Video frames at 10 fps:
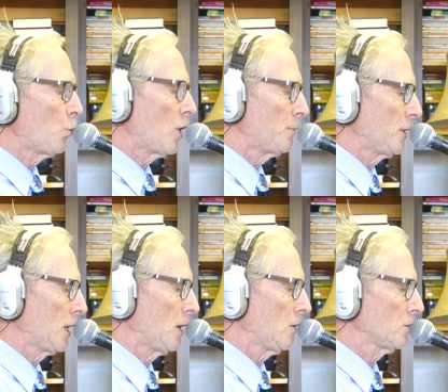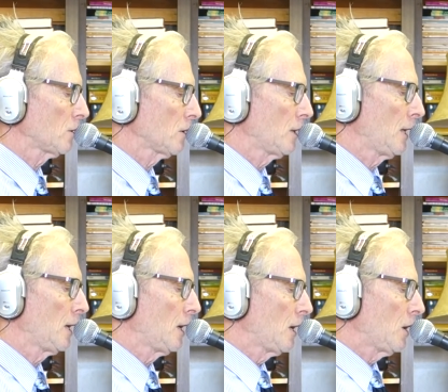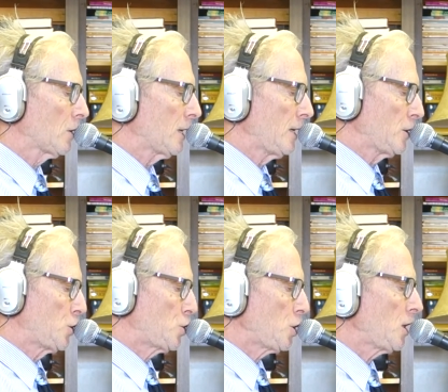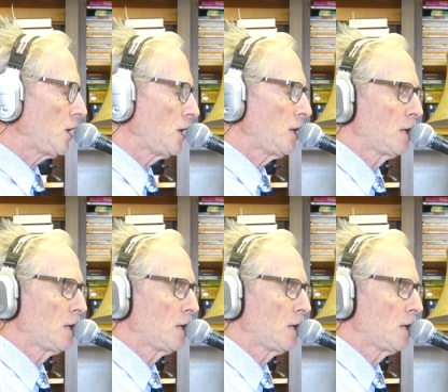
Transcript: one below. Okay, G